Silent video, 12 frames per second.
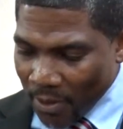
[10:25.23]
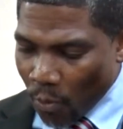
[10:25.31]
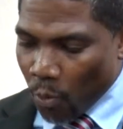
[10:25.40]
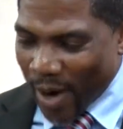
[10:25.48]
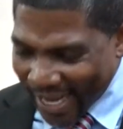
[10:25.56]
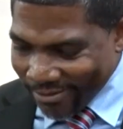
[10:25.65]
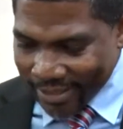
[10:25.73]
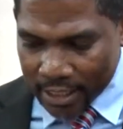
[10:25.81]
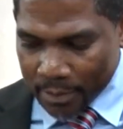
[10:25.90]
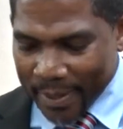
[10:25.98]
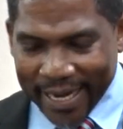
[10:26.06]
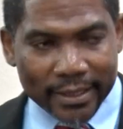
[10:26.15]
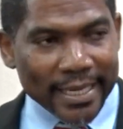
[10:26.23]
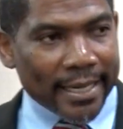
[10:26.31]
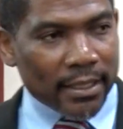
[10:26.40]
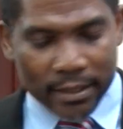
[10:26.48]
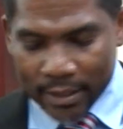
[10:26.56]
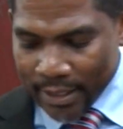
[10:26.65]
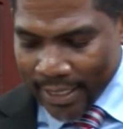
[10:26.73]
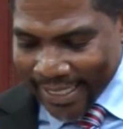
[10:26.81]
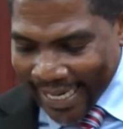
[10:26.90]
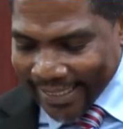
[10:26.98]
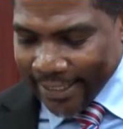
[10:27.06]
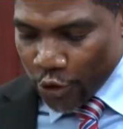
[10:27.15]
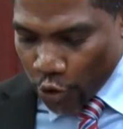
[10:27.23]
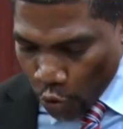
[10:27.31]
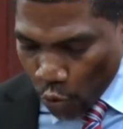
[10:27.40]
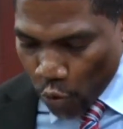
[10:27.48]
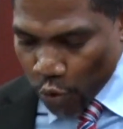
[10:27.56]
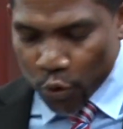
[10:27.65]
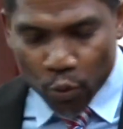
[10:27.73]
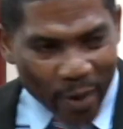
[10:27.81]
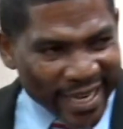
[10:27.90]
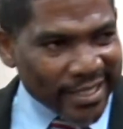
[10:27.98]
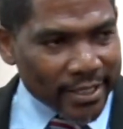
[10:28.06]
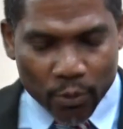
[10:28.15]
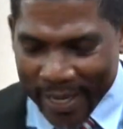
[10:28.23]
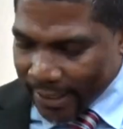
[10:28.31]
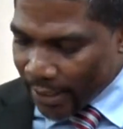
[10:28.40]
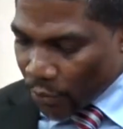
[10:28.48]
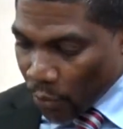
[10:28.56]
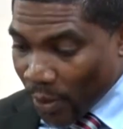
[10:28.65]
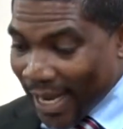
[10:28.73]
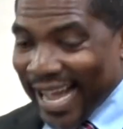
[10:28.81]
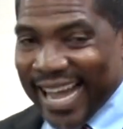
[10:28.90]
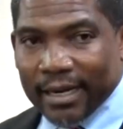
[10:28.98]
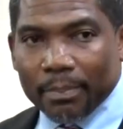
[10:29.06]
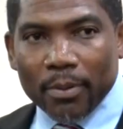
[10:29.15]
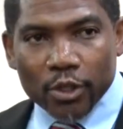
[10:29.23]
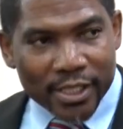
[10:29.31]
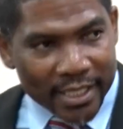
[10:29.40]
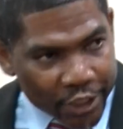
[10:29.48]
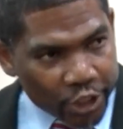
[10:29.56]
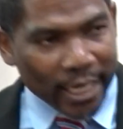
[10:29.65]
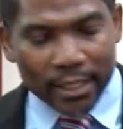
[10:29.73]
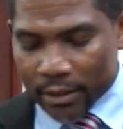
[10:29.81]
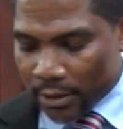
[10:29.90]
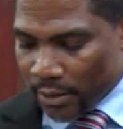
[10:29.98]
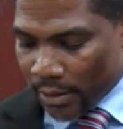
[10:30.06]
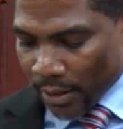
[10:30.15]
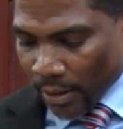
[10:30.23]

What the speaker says: well-respected, that in June 2022 had a position